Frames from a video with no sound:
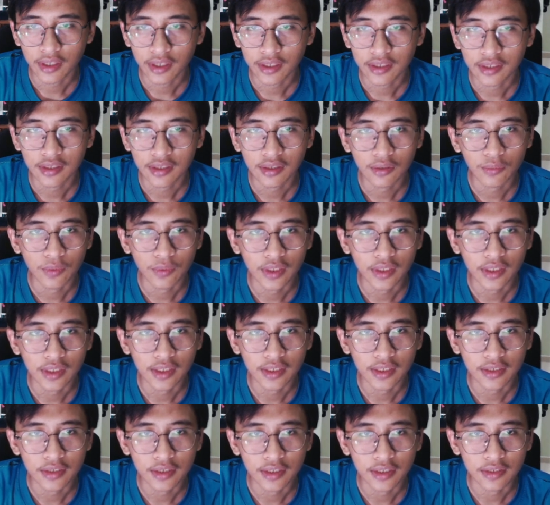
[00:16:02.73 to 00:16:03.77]
here, we
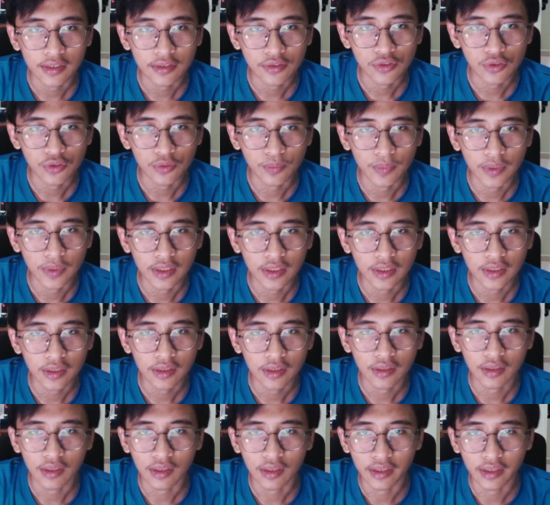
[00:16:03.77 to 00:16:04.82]
need it to be
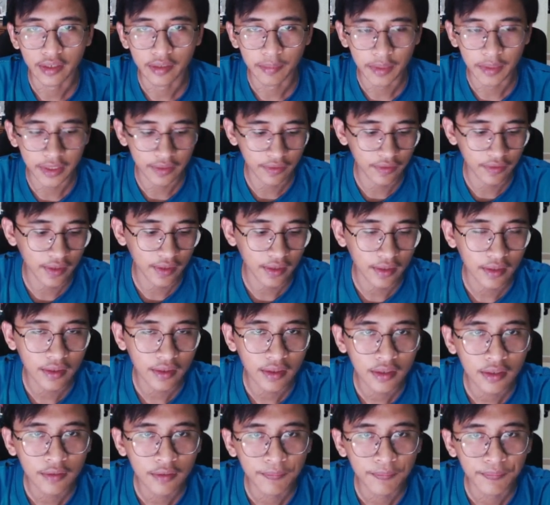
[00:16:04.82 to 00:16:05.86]
a little bit
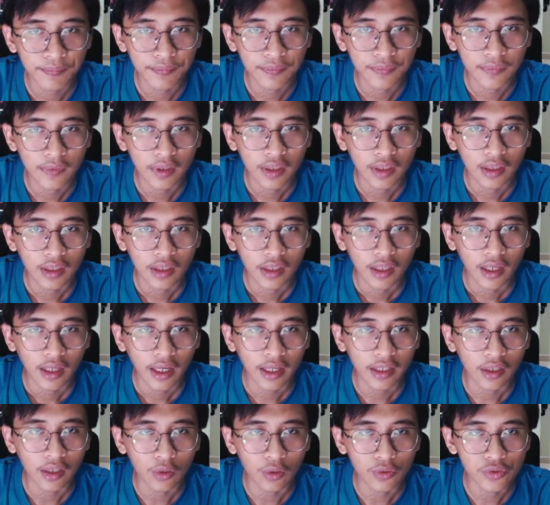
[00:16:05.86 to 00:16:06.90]
thinner,
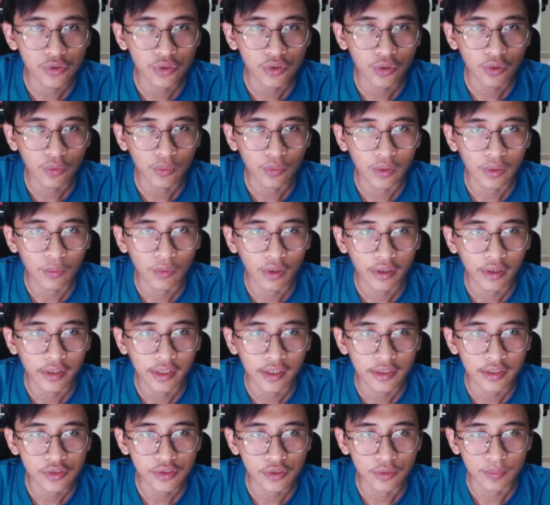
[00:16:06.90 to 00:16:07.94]
and also we want
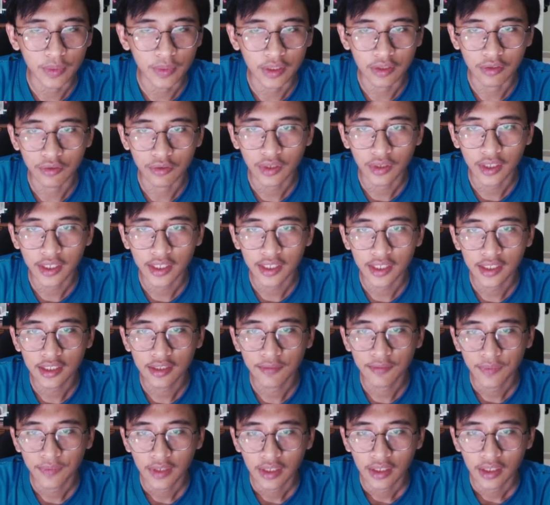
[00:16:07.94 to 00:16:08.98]
it to be gray,
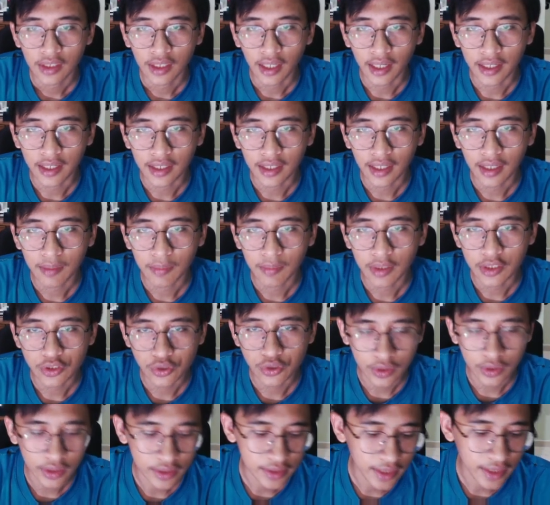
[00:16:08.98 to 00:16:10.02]
and then make
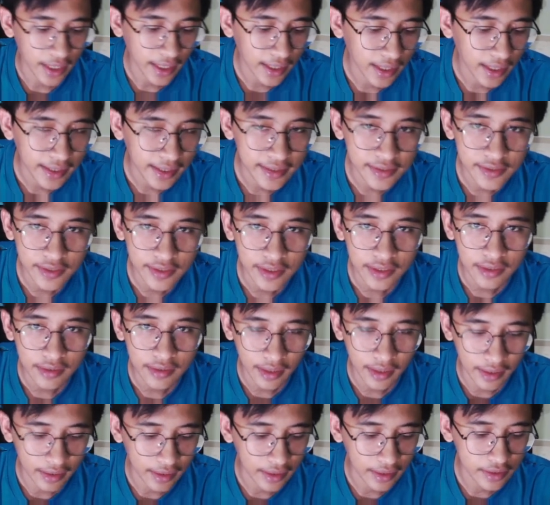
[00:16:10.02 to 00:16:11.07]
sure it's highlighted,
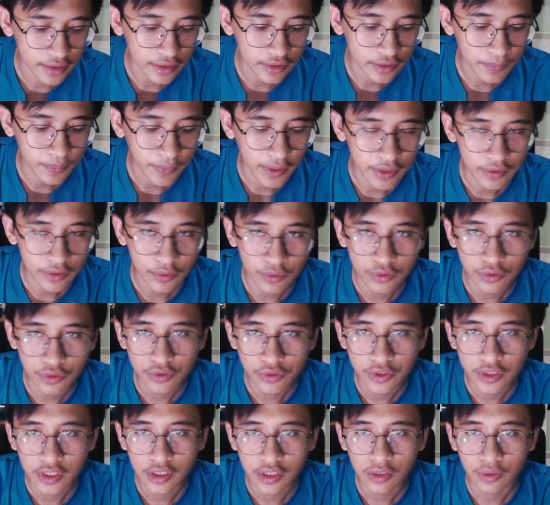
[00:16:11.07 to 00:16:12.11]
and then just press Ctrl
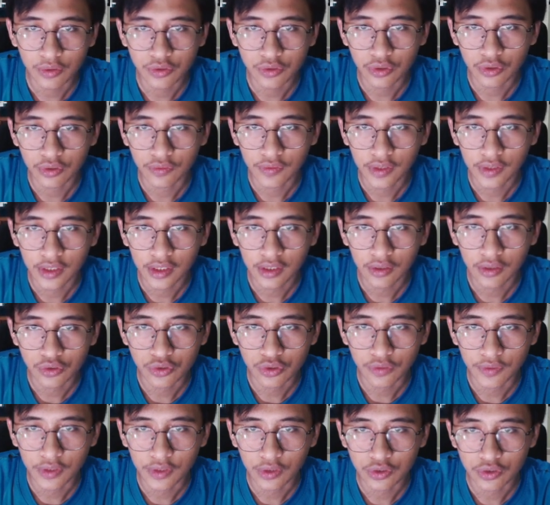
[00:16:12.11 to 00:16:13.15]
C, Ctrl V,
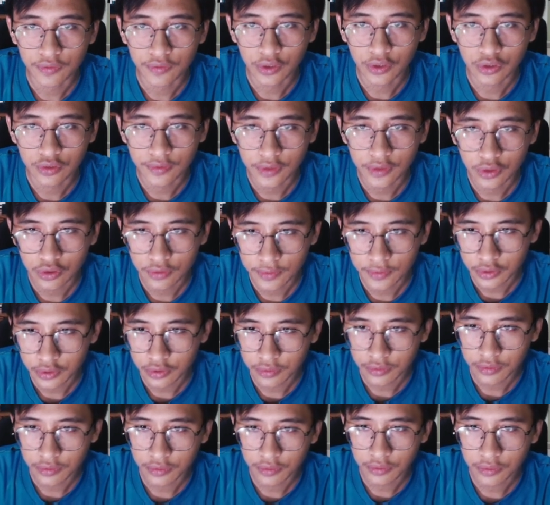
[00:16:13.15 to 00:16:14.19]
Ctrl V, Ctrl V, Ctrl V, Ctrl V,
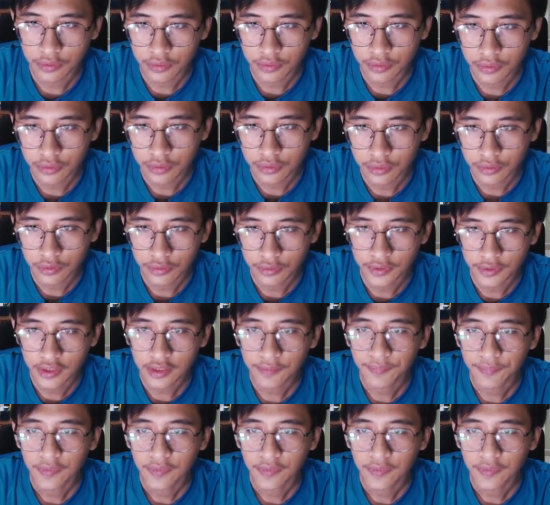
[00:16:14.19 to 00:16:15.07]
Ctrl V,